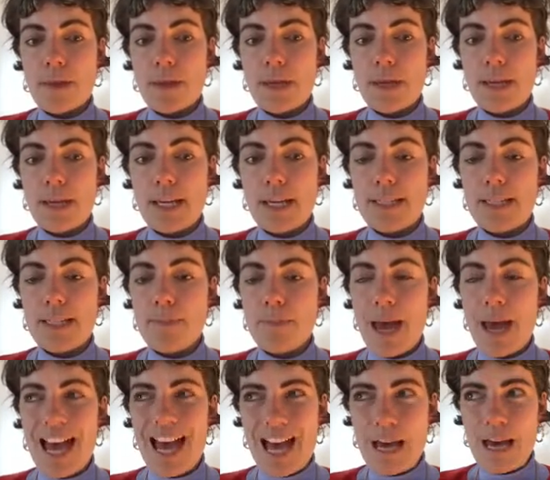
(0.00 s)
is
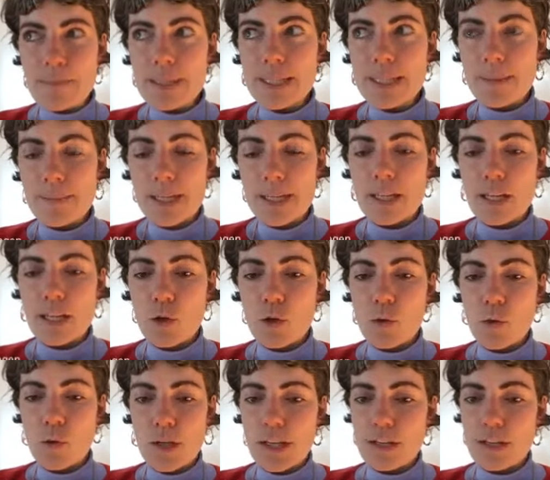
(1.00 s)
perhaps something that
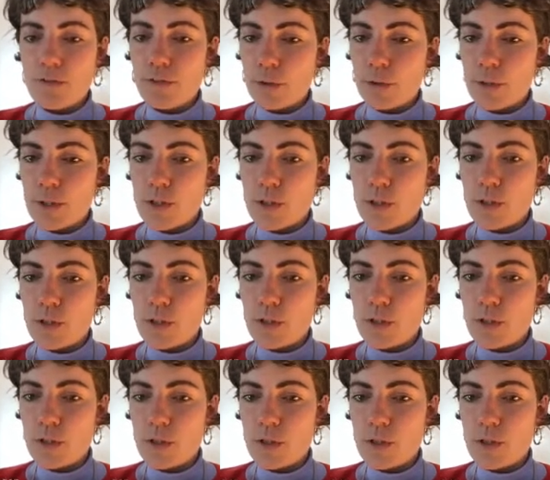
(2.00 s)
could
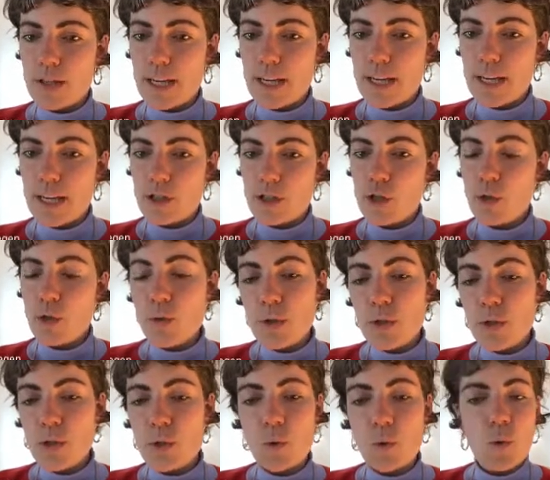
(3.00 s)
influence the
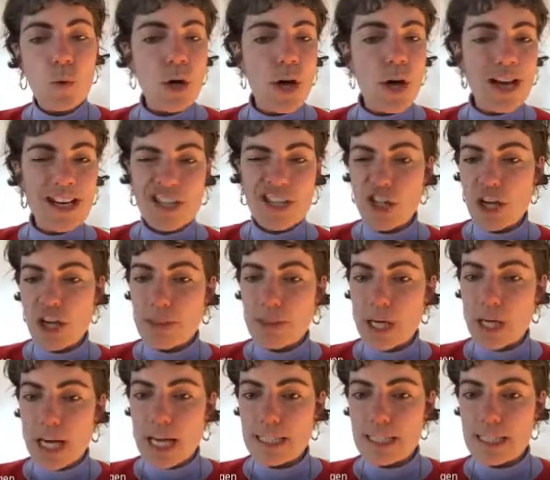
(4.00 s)
jurors or kind of
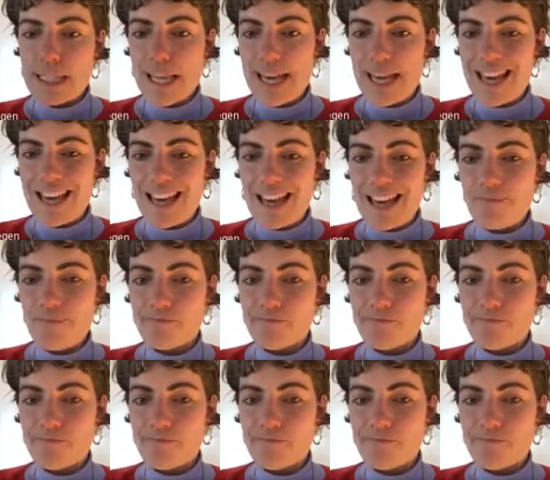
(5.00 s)
jeopardize their